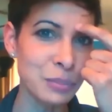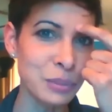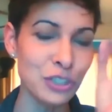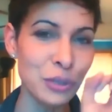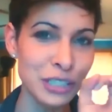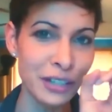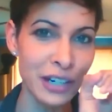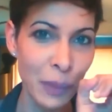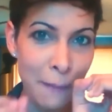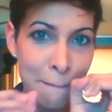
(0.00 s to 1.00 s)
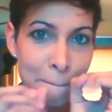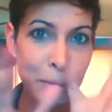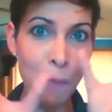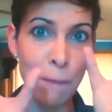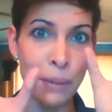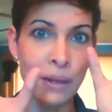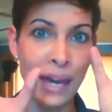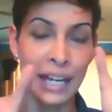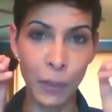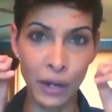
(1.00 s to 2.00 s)
this pituitary went boop,
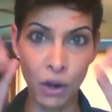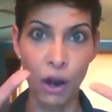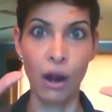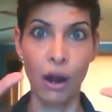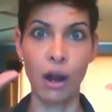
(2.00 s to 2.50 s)
and it went